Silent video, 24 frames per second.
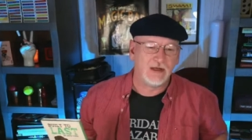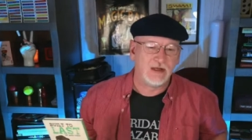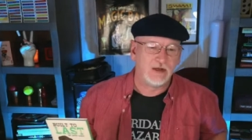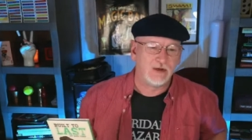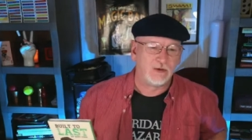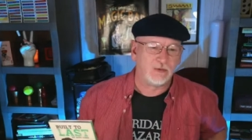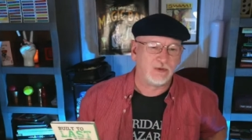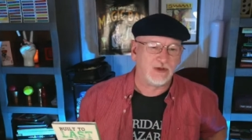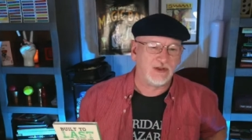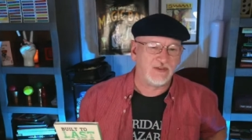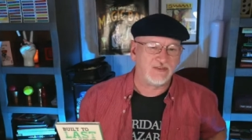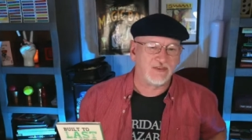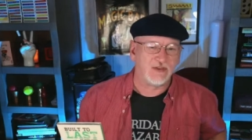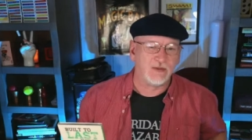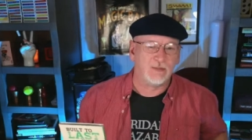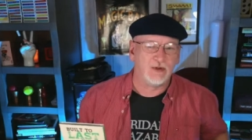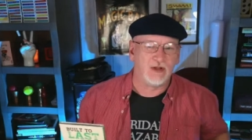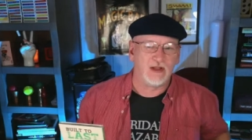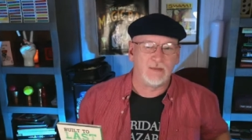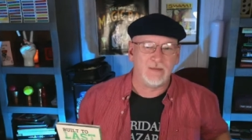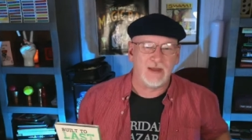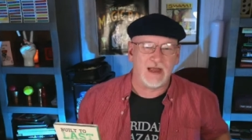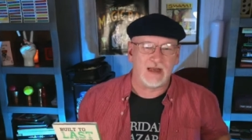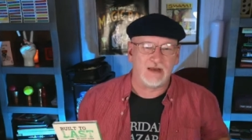
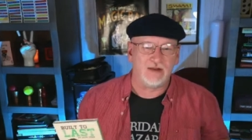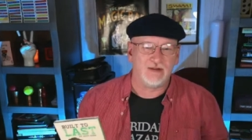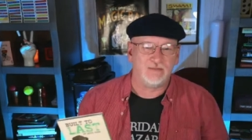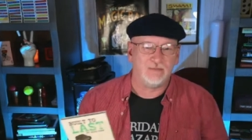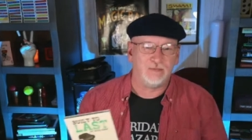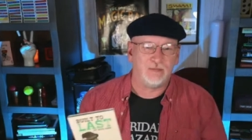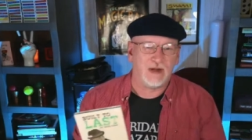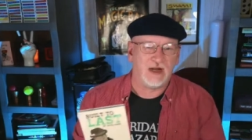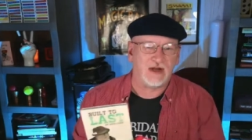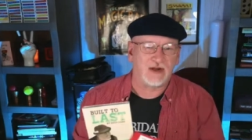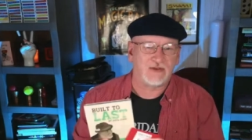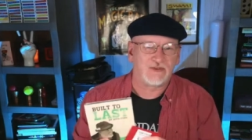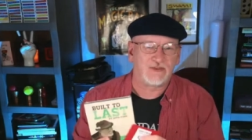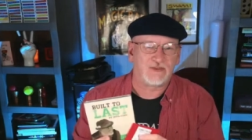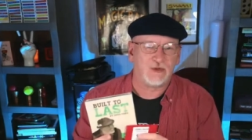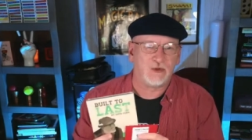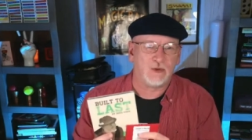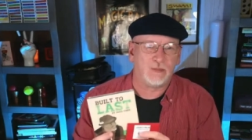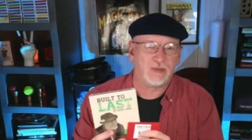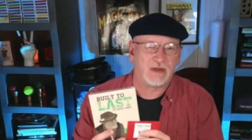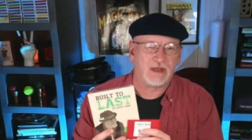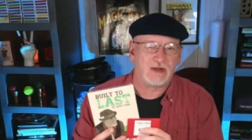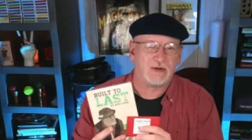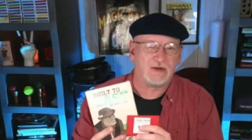reasonable amount of bucks to
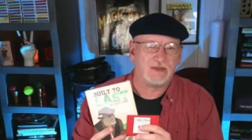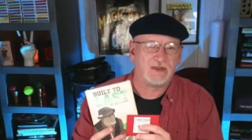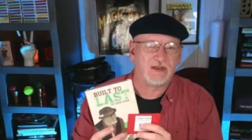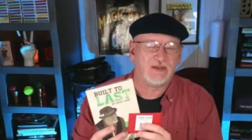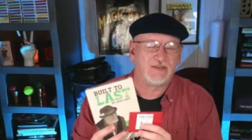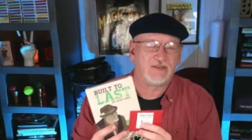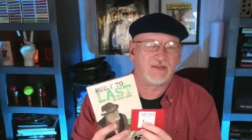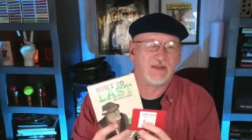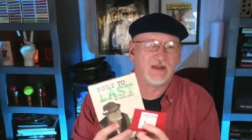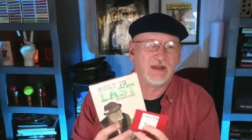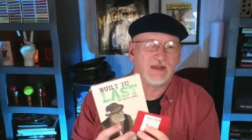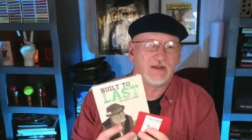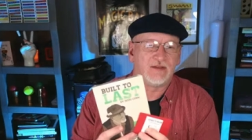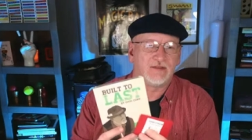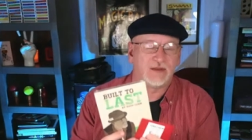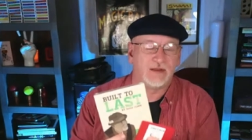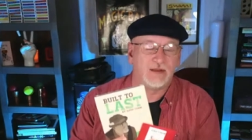appear at these things.